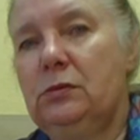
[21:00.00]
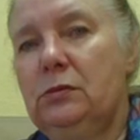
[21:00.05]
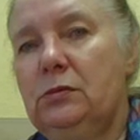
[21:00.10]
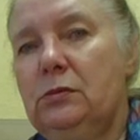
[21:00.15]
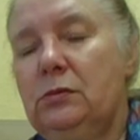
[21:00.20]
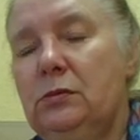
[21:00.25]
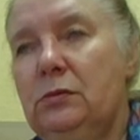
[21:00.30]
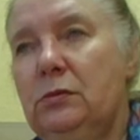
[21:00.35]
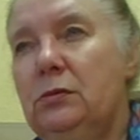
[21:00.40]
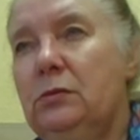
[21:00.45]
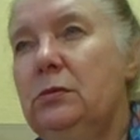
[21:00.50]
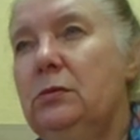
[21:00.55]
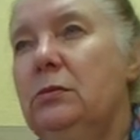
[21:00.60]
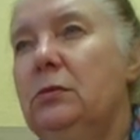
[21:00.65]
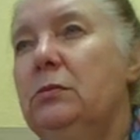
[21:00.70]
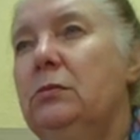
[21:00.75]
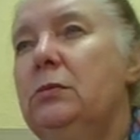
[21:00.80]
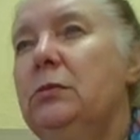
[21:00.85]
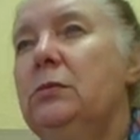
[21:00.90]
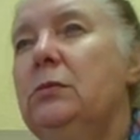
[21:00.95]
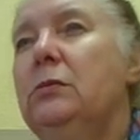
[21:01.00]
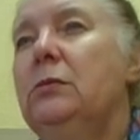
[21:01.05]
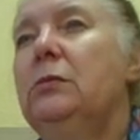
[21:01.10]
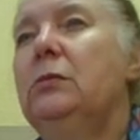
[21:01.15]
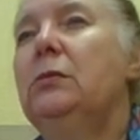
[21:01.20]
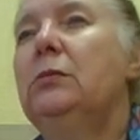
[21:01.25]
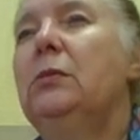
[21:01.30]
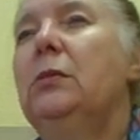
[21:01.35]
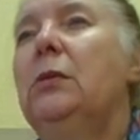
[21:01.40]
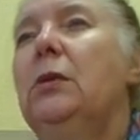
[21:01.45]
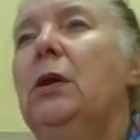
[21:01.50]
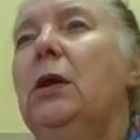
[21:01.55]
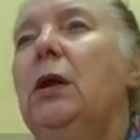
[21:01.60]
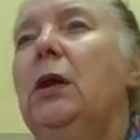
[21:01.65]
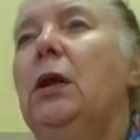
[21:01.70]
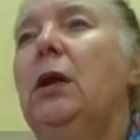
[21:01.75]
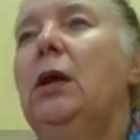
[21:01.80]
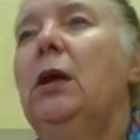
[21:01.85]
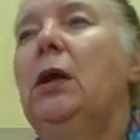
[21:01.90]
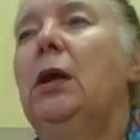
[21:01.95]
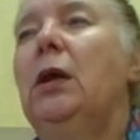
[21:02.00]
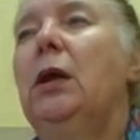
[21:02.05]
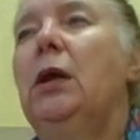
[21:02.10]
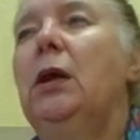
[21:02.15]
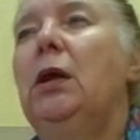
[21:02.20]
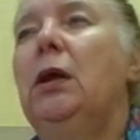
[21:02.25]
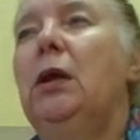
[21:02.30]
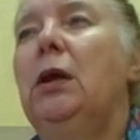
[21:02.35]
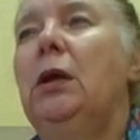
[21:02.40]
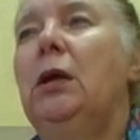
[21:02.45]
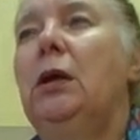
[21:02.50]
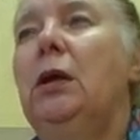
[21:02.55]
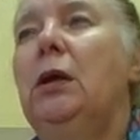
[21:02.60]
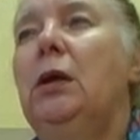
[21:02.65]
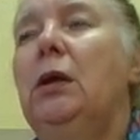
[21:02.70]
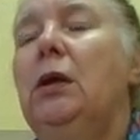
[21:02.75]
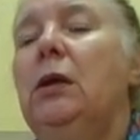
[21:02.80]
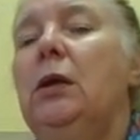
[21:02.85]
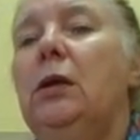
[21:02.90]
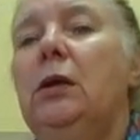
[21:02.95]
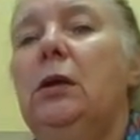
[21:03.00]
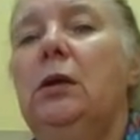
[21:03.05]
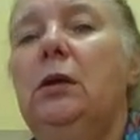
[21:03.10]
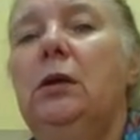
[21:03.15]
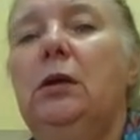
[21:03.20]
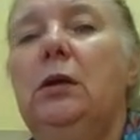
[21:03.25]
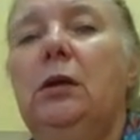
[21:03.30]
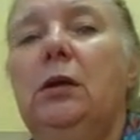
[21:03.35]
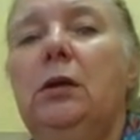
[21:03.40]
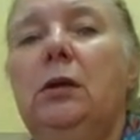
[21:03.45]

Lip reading: No one is speaking in this clip.